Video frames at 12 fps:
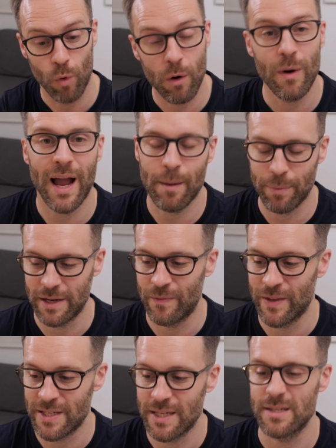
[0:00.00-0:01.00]
What will happen in
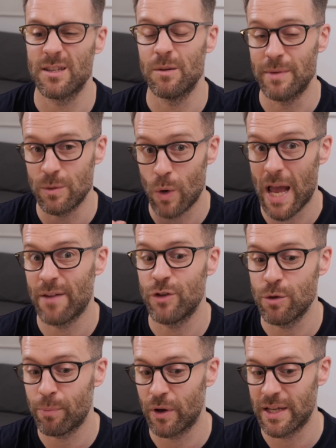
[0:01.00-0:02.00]
this system is whatever
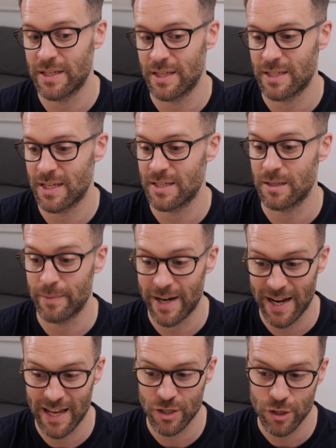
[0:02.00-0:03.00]
you put into the system,
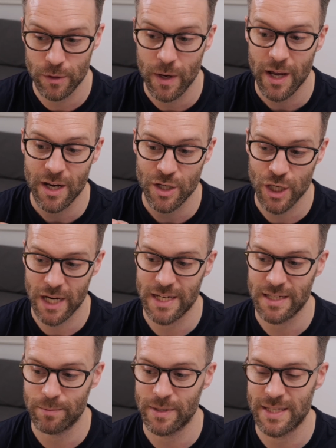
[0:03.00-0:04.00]
unless you
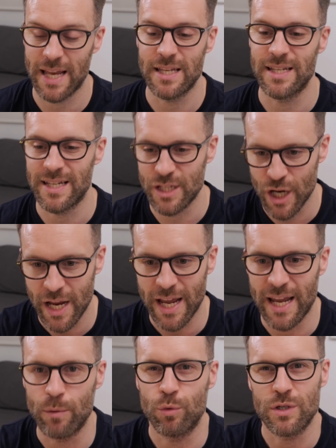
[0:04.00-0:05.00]
change the percentage,
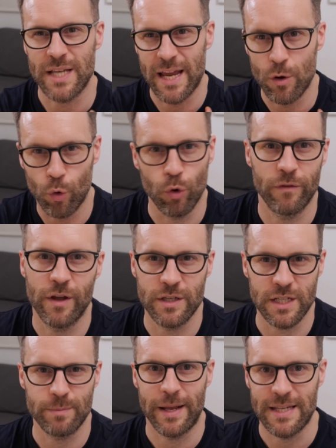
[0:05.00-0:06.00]
it will say all of those
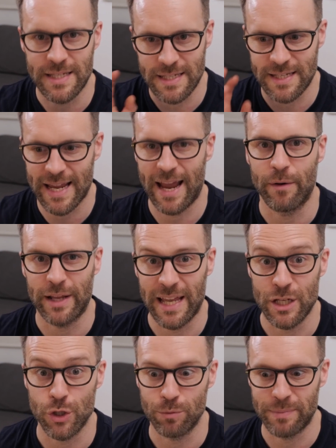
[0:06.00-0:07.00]
expenses count
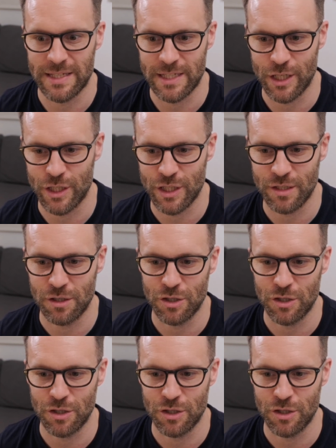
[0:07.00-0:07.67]
against your business.